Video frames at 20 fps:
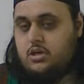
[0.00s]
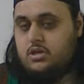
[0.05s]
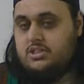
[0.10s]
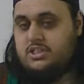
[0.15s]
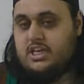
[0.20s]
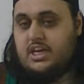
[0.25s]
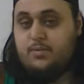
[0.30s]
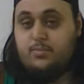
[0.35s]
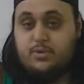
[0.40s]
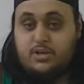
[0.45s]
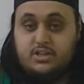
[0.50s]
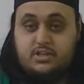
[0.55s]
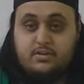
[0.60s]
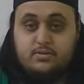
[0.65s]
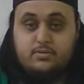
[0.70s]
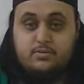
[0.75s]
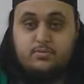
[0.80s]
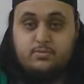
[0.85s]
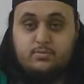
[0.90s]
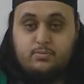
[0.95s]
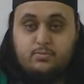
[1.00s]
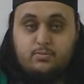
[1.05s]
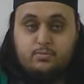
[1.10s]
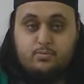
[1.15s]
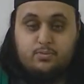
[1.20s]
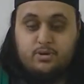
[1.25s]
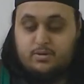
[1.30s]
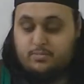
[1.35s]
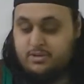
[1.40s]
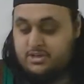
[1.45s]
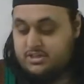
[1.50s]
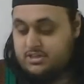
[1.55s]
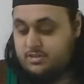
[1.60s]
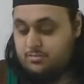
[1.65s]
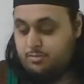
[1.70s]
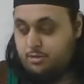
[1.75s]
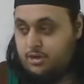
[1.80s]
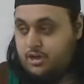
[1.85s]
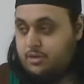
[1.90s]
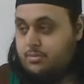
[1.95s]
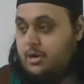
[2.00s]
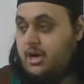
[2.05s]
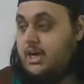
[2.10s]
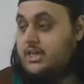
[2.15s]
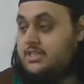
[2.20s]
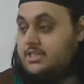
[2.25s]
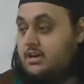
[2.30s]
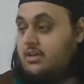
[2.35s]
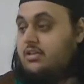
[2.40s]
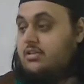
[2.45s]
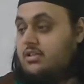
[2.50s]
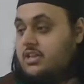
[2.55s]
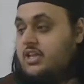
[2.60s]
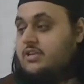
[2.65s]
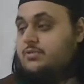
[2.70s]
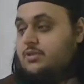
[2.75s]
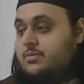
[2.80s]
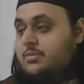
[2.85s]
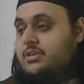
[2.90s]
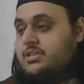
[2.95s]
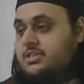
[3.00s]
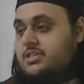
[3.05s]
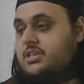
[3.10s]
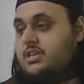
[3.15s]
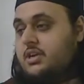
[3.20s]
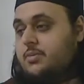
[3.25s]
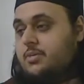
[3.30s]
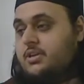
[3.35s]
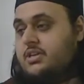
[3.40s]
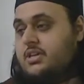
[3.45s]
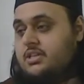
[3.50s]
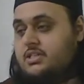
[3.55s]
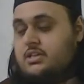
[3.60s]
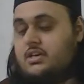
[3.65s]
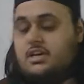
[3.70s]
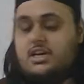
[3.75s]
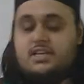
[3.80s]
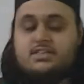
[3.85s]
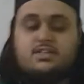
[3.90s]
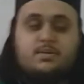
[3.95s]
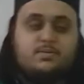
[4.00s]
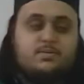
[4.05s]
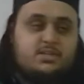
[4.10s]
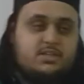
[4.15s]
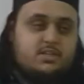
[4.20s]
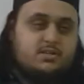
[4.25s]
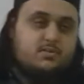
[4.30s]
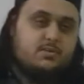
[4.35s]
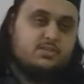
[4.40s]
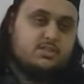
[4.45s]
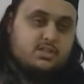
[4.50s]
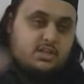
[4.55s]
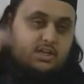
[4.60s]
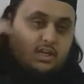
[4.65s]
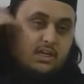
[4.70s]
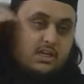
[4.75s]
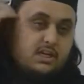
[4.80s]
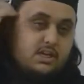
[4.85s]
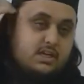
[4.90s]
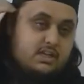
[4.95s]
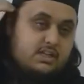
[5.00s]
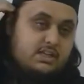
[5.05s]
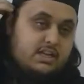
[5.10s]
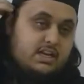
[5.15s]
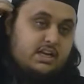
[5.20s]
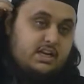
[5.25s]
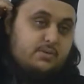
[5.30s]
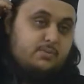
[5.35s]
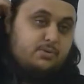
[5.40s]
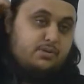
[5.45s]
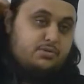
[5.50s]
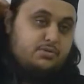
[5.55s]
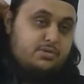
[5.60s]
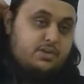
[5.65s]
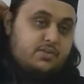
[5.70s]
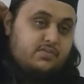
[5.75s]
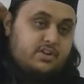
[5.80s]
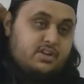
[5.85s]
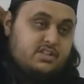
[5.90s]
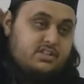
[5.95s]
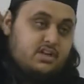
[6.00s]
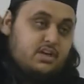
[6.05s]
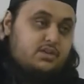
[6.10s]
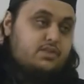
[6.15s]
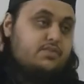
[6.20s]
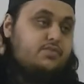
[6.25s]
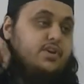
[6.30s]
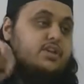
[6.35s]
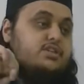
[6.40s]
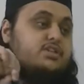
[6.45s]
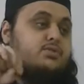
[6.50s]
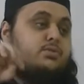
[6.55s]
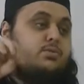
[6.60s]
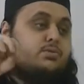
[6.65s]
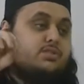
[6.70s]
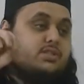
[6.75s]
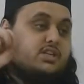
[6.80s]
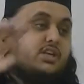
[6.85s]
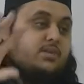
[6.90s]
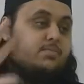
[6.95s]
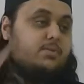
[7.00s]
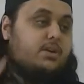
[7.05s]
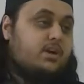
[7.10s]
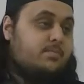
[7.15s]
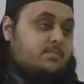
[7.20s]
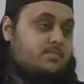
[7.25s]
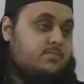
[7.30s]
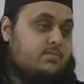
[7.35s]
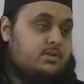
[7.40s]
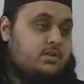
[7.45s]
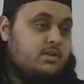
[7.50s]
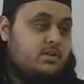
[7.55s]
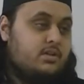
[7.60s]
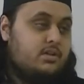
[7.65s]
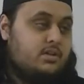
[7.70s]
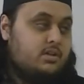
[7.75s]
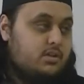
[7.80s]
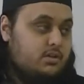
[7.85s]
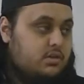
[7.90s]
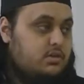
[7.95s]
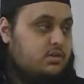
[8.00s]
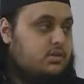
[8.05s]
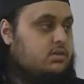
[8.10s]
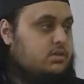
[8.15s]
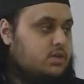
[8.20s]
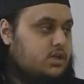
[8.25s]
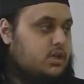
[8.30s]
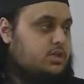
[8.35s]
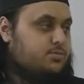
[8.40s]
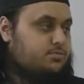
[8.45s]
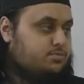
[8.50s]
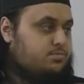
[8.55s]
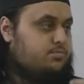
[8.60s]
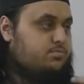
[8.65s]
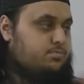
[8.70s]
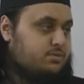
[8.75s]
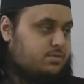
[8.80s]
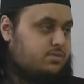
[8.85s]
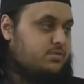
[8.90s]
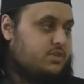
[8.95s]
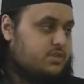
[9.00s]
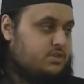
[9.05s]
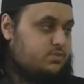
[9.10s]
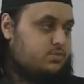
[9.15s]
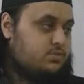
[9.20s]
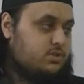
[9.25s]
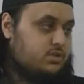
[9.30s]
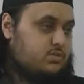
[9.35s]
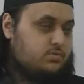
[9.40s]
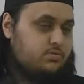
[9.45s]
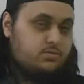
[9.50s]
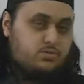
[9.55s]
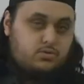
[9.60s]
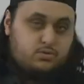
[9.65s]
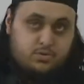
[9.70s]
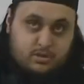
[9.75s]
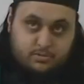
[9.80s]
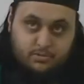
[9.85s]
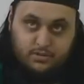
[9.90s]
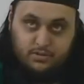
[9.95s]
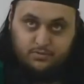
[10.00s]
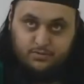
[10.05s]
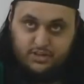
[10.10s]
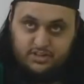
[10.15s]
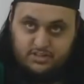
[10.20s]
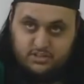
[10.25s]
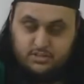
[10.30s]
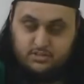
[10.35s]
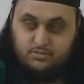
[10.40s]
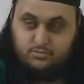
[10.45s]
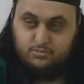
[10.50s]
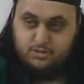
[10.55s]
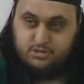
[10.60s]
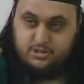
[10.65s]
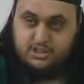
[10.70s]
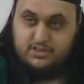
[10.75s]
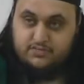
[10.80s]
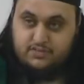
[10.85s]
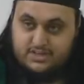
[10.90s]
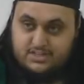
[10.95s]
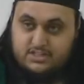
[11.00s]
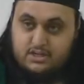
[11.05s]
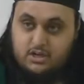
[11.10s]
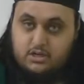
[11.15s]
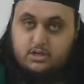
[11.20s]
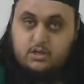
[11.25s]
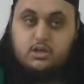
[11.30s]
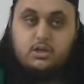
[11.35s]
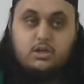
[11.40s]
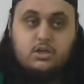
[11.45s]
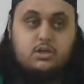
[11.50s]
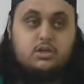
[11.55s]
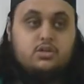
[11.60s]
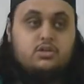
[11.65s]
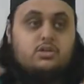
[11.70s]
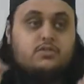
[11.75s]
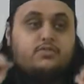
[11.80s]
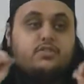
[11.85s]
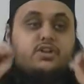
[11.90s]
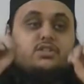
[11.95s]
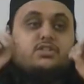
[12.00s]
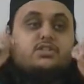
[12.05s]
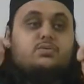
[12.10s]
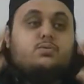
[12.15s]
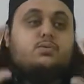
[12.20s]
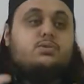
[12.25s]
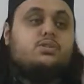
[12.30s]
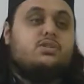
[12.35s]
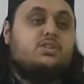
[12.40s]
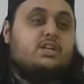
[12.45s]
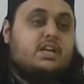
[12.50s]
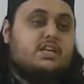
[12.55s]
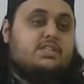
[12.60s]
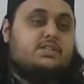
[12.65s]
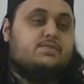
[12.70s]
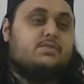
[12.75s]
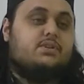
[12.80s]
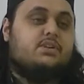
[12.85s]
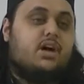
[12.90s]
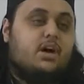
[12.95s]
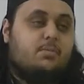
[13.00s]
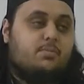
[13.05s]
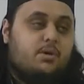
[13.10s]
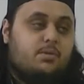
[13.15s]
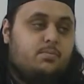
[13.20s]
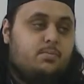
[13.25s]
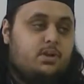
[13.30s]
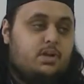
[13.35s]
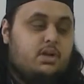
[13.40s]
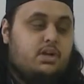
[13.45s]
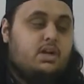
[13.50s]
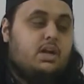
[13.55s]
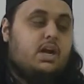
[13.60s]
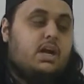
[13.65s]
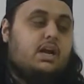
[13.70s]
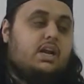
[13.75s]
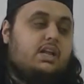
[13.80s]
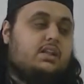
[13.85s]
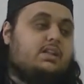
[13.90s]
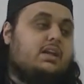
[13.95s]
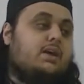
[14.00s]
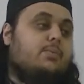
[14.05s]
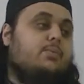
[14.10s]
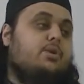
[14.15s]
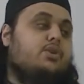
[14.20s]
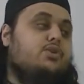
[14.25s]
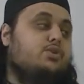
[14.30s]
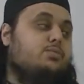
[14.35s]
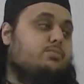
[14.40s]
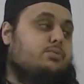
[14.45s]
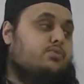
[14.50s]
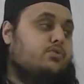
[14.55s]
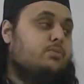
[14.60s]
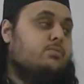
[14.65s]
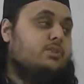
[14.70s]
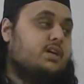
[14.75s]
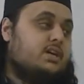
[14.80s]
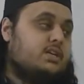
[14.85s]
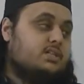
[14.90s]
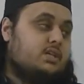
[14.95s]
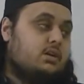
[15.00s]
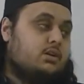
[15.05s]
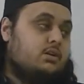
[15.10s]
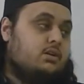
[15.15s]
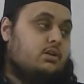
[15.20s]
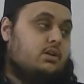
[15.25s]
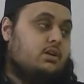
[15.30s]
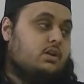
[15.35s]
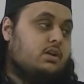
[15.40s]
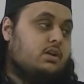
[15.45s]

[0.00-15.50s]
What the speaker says: same with when I mentioned the point about azan, that's what I mentioned about the azan last time, I think it was, that when you give azan, you face towards the Qibla. It's sunnat, when you give azan, you face towards the direction of the Kaaba, and in that way you perform the azan.